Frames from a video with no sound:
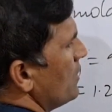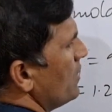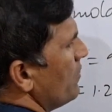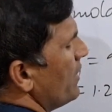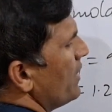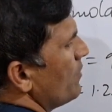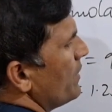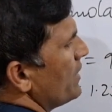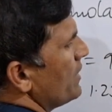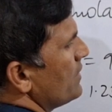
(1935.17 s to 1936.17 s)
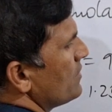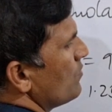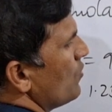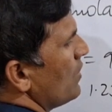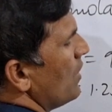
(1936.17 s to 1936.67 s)
divided by its
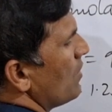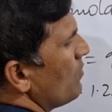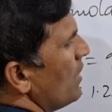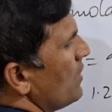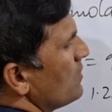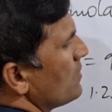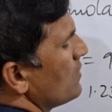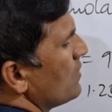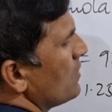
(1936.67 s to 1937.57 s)
molar mass